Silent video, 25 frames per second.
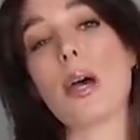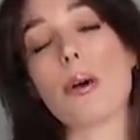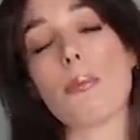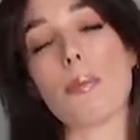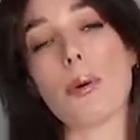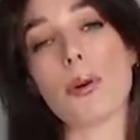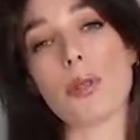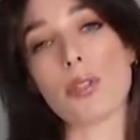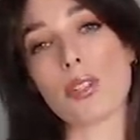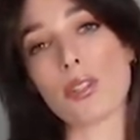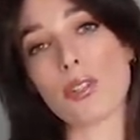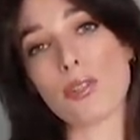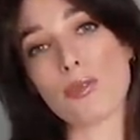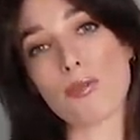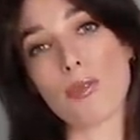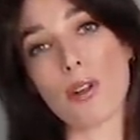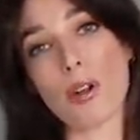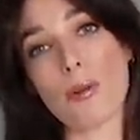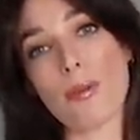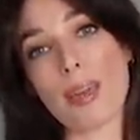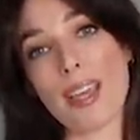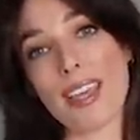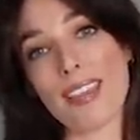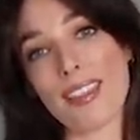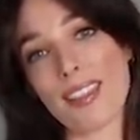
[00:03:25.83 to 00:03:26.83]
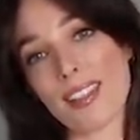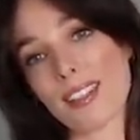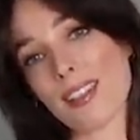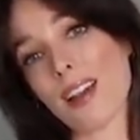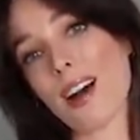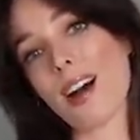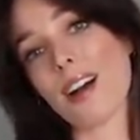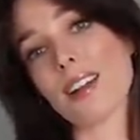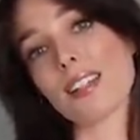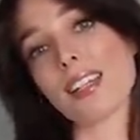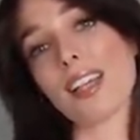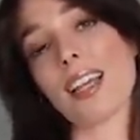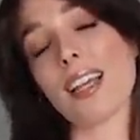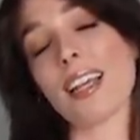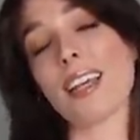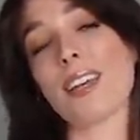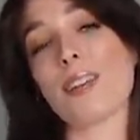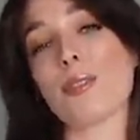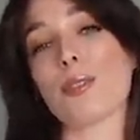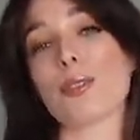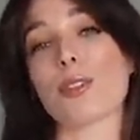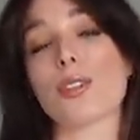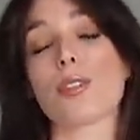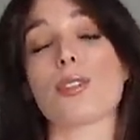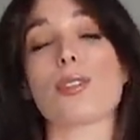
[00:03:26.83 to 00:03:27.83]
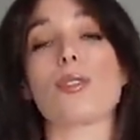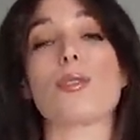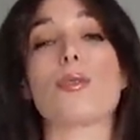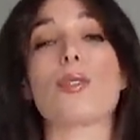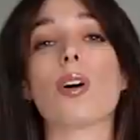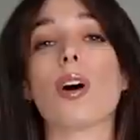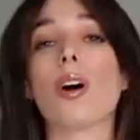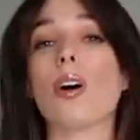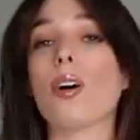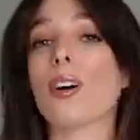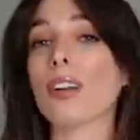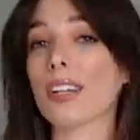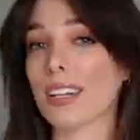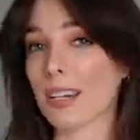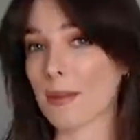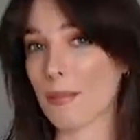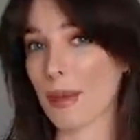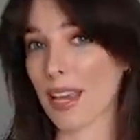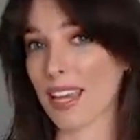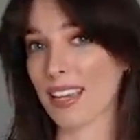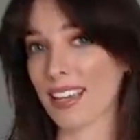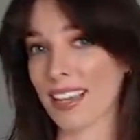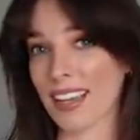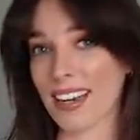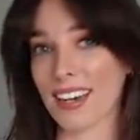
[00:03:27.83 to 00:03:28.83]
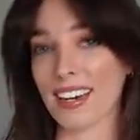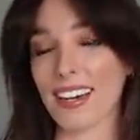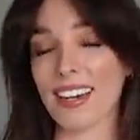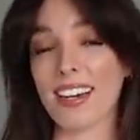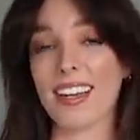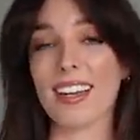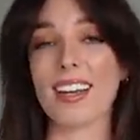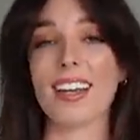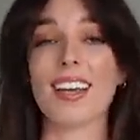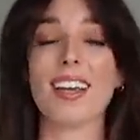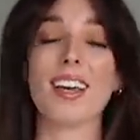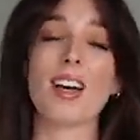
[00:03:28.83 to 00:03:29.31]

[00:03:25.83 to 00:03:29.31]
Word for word: Pusser's Rum in this cocktail in order to call it a painkiller,